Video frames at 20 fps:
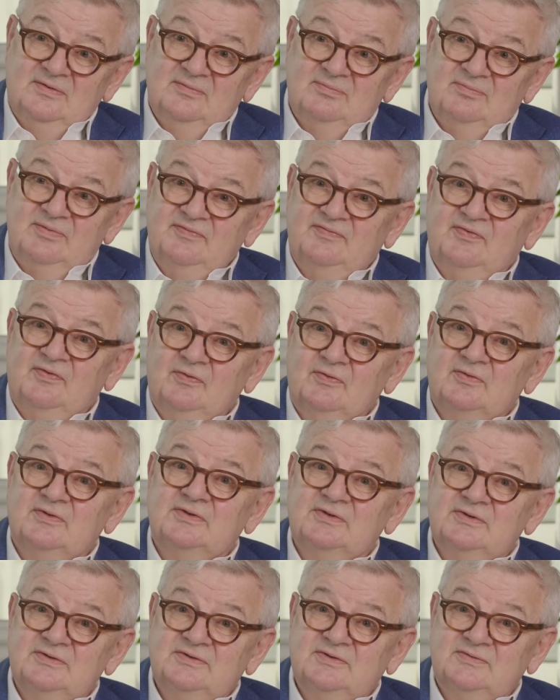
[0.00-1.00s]

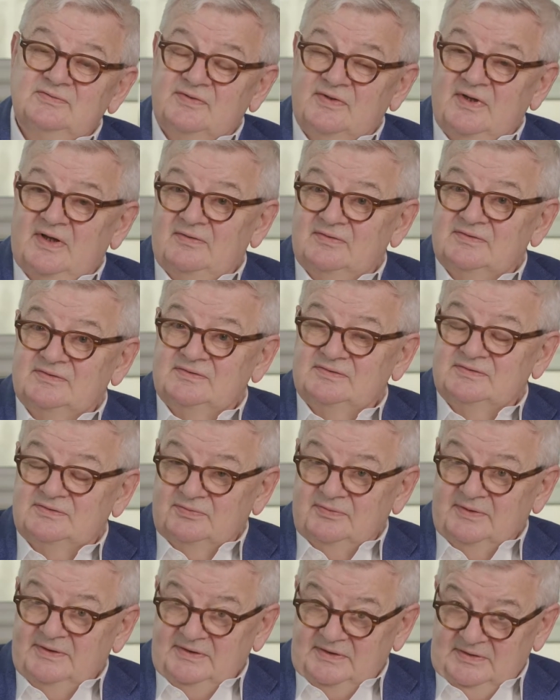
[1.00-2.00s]
before
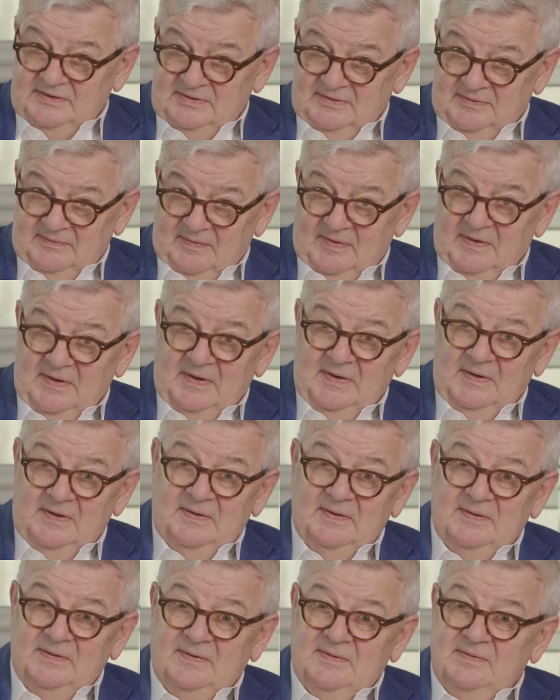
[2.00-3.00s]
2020
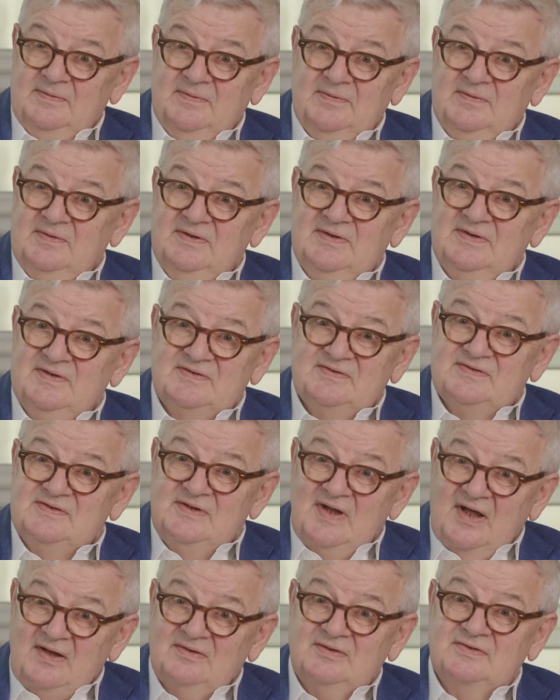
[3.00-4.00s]
is
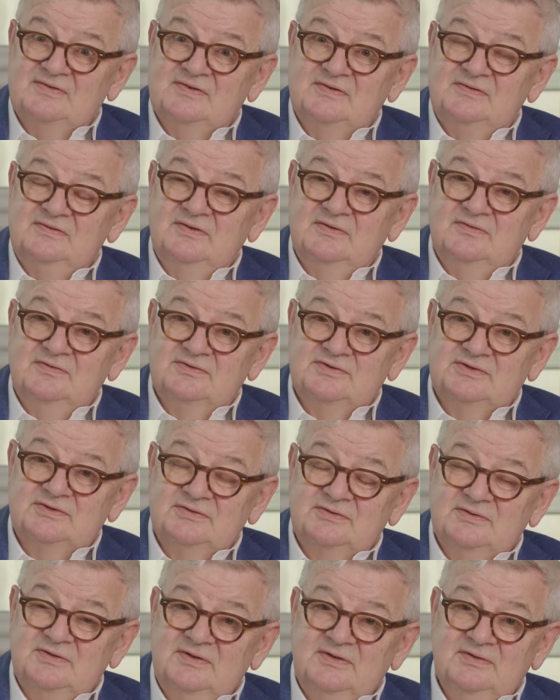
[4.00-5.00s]
not a
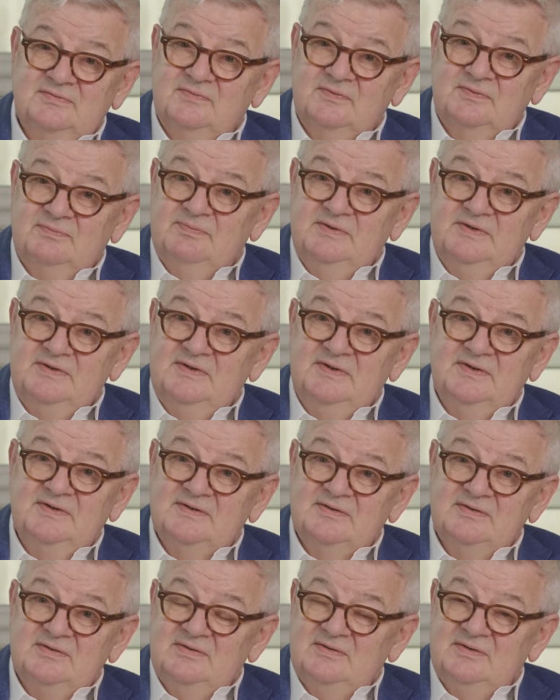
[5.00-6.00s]
solution. It would be
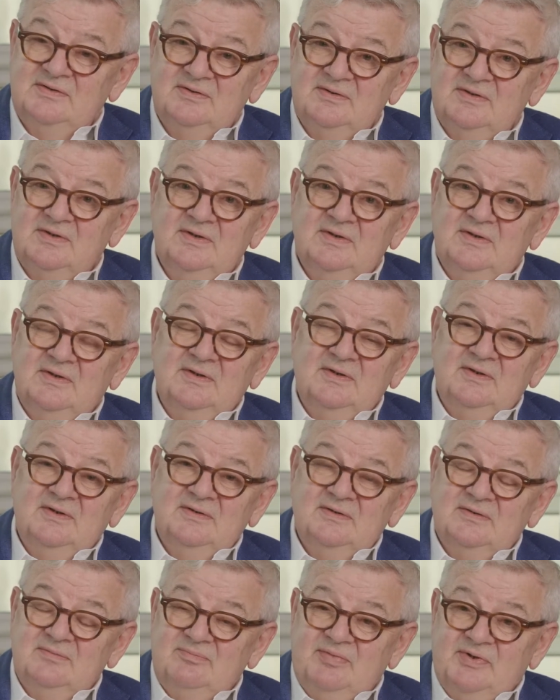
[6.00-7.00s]
a
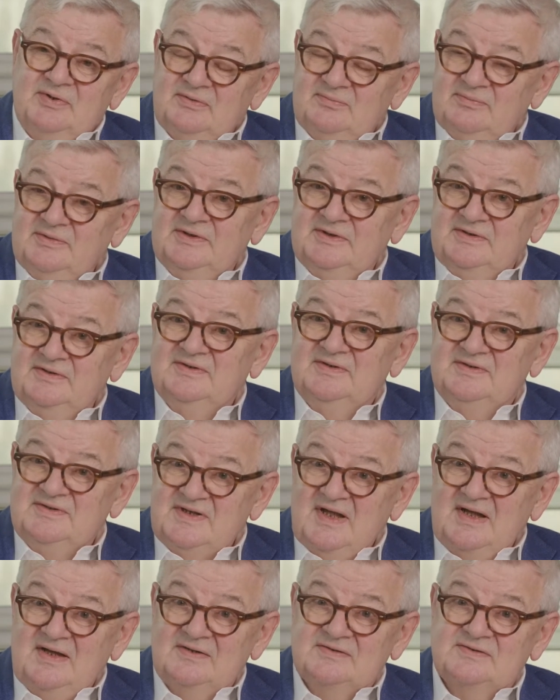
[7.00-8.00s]
permanent
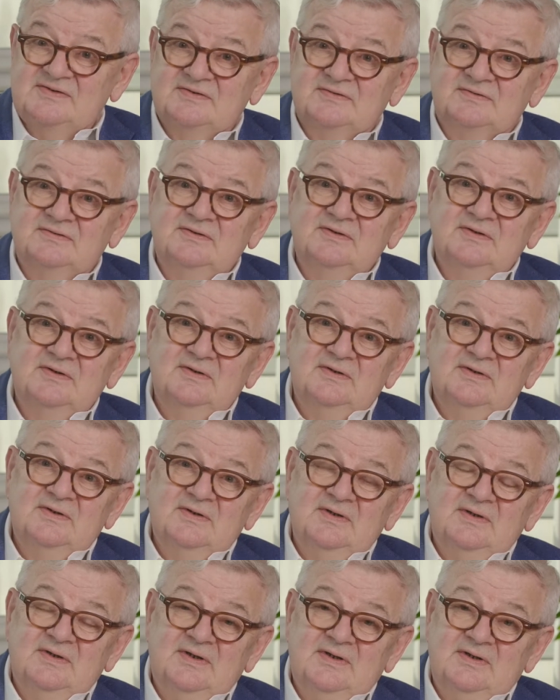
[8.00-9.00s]
disaster,
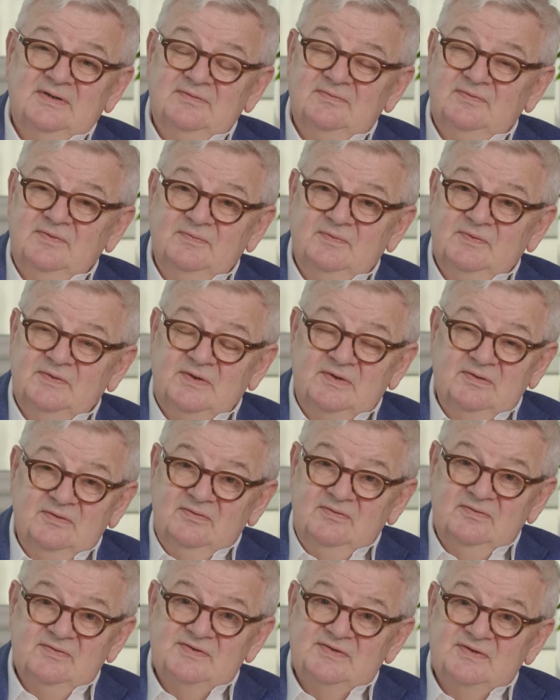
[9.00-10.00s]
and we would
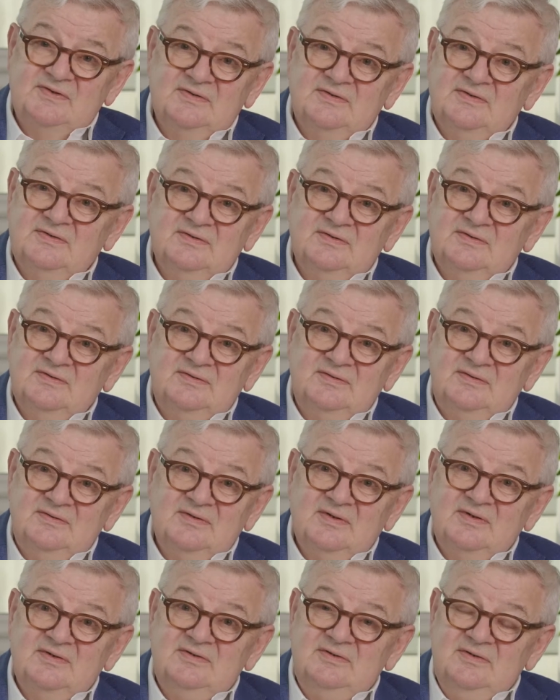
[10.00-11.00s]
lose a
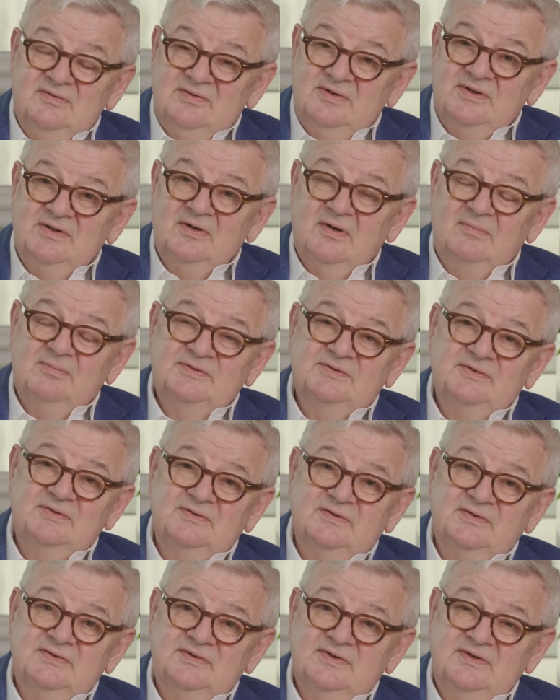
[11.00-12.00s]
unique
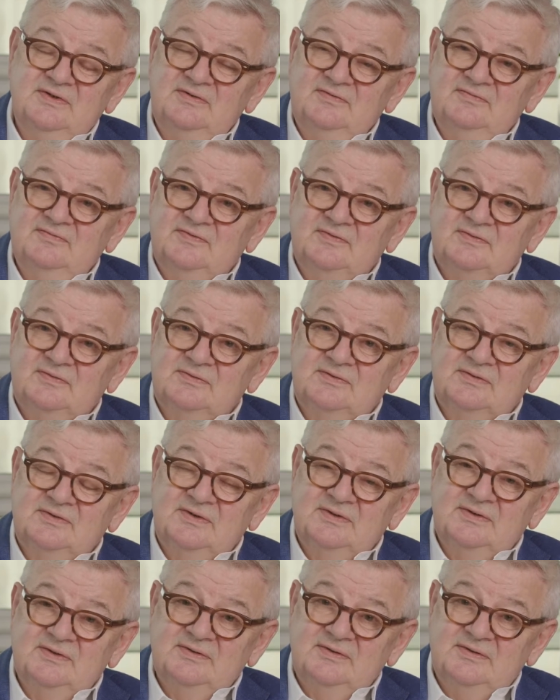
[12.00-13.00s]
opportunity
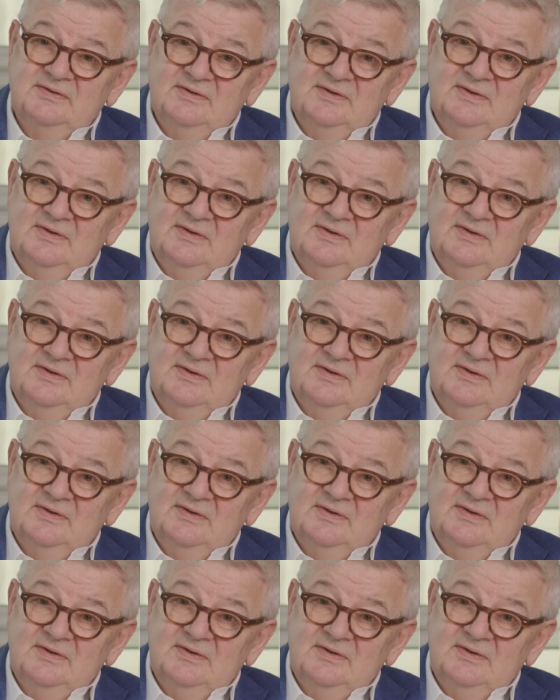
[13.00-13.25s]
for